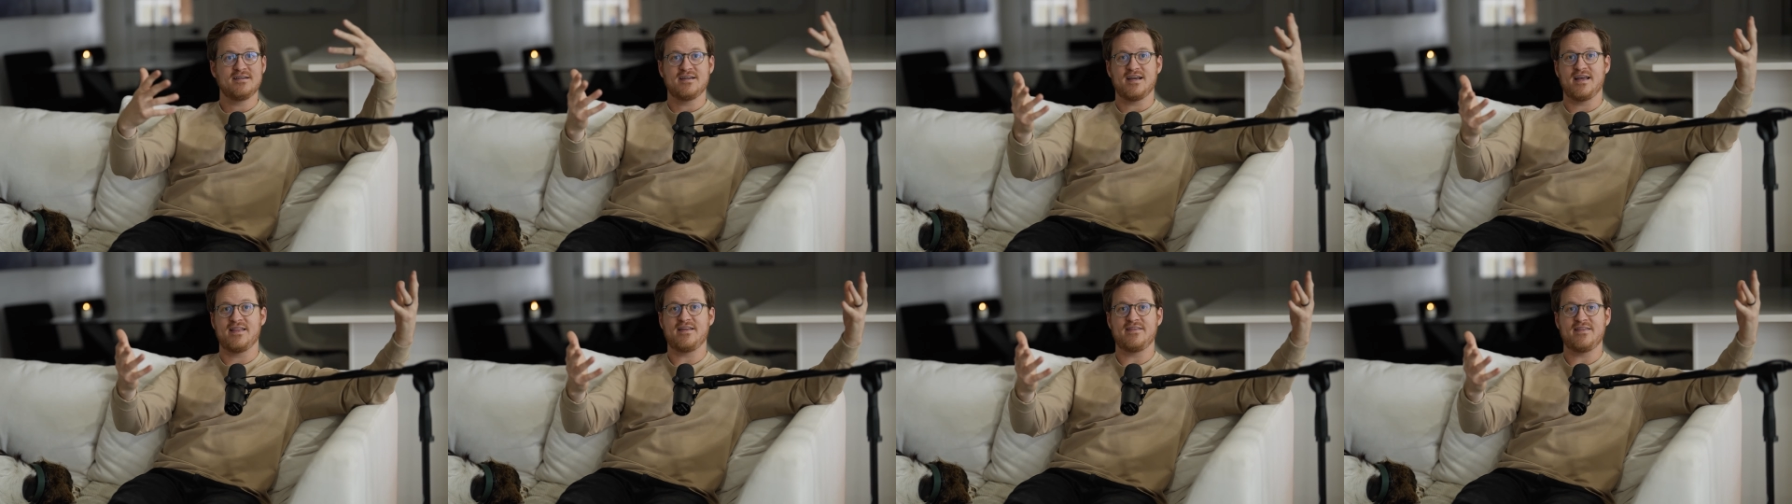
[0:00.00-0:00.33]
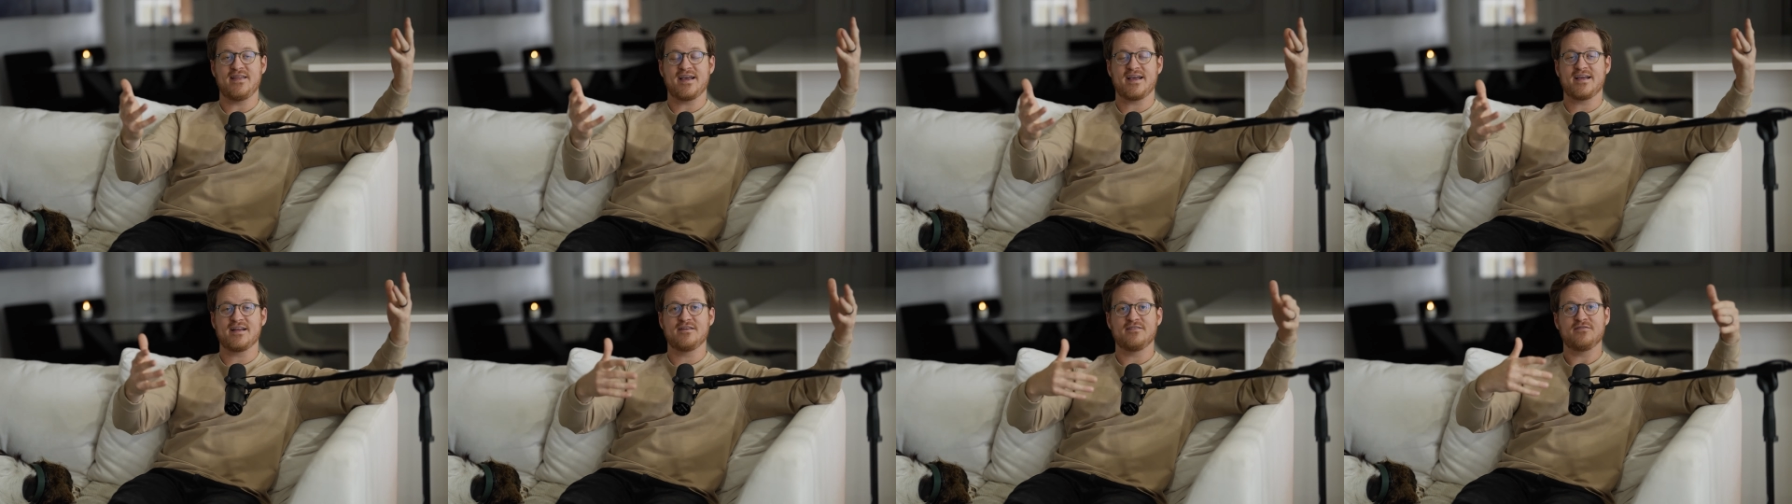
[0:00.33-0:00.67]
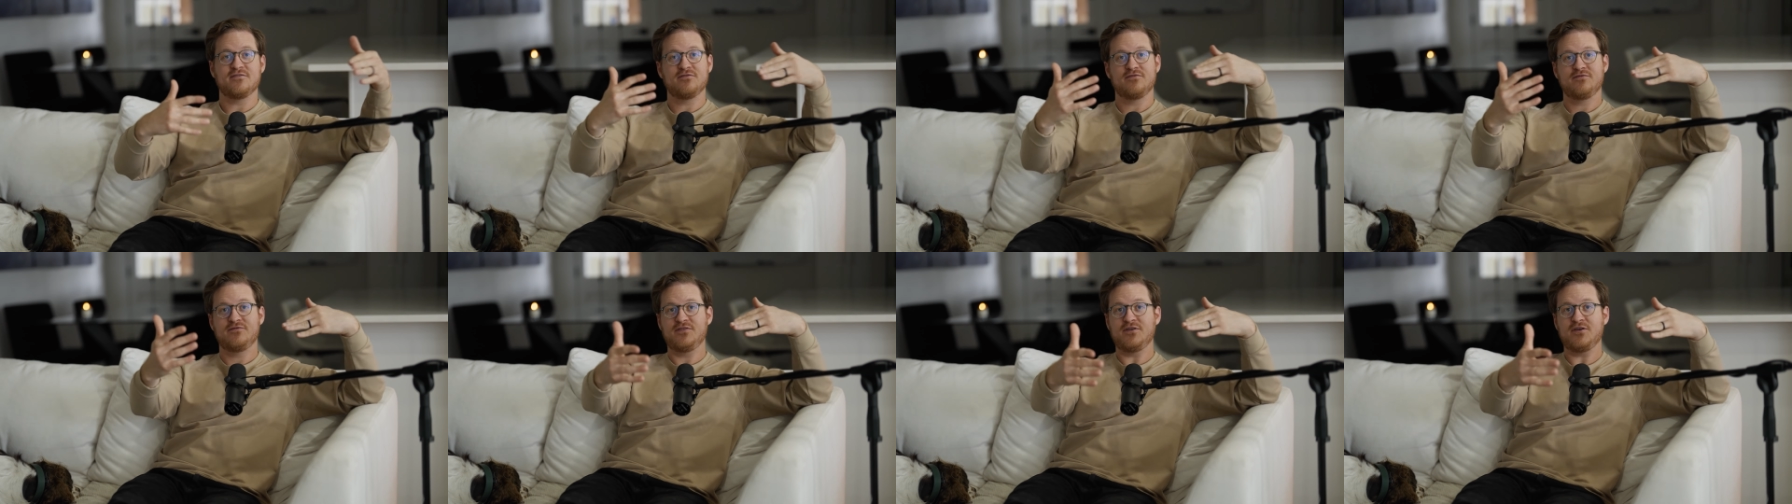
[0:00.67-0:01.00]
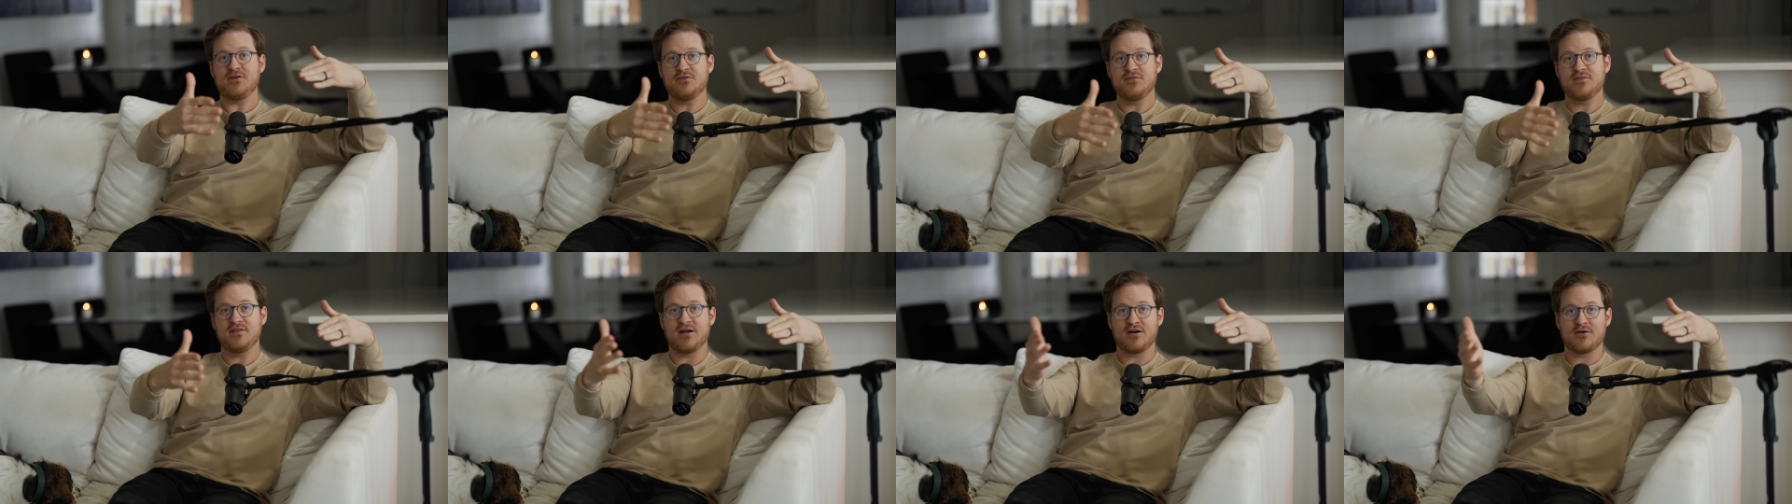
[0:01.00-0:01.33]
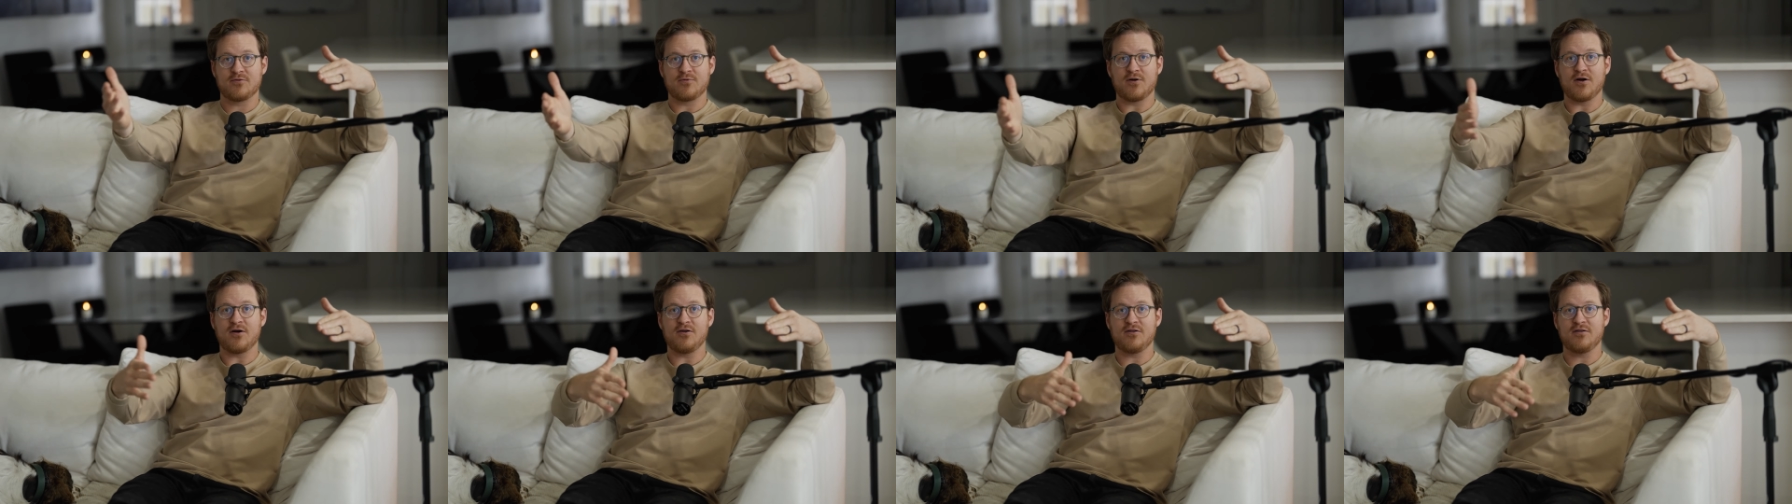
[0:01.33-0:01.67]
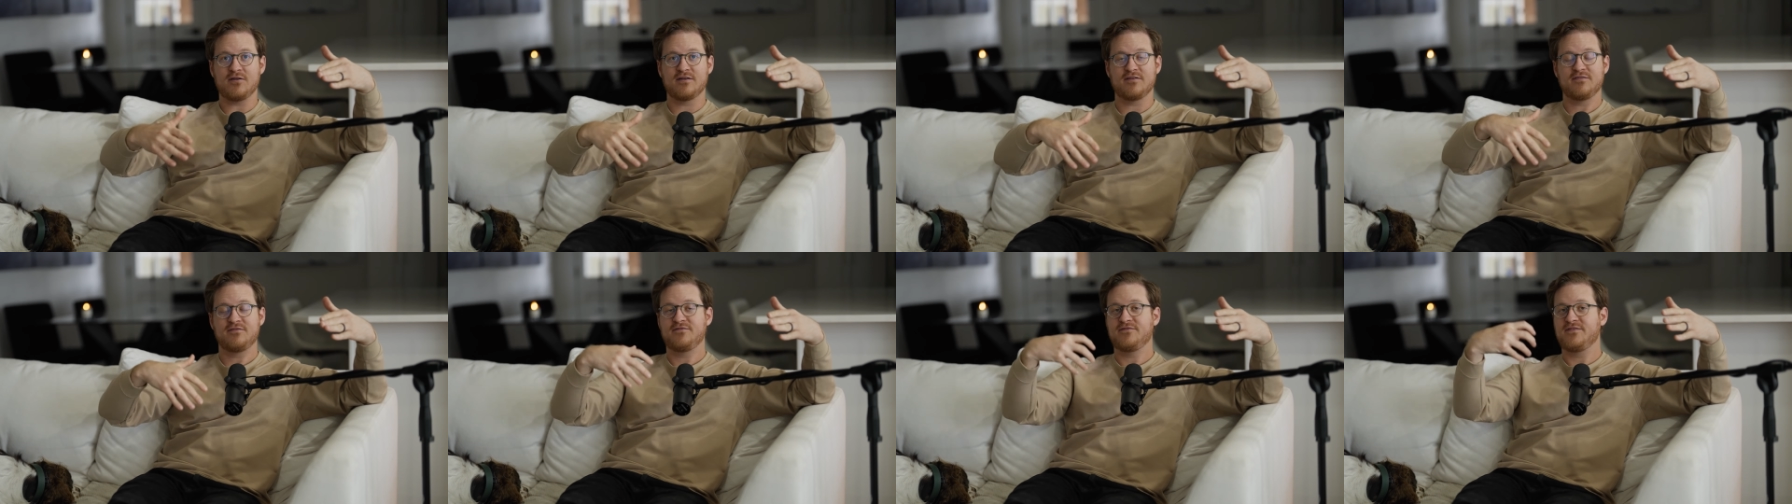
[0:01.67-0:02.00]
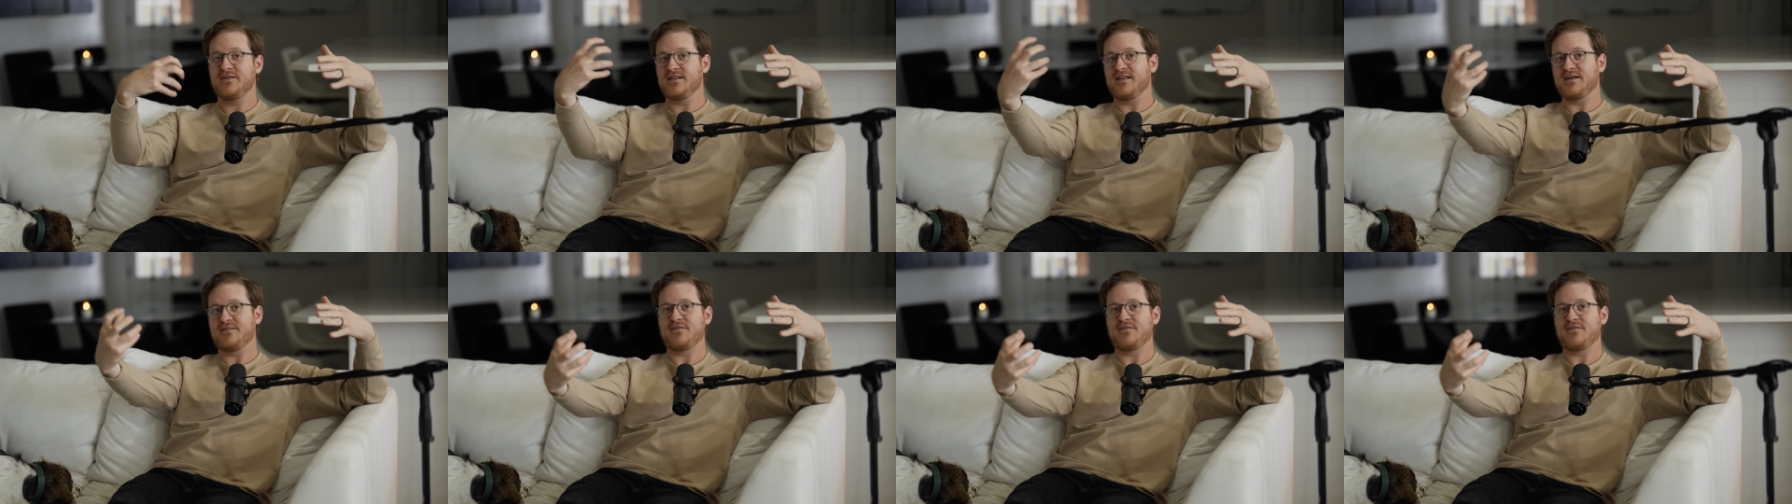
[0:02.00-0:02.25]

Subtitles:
And then they can view their role and fill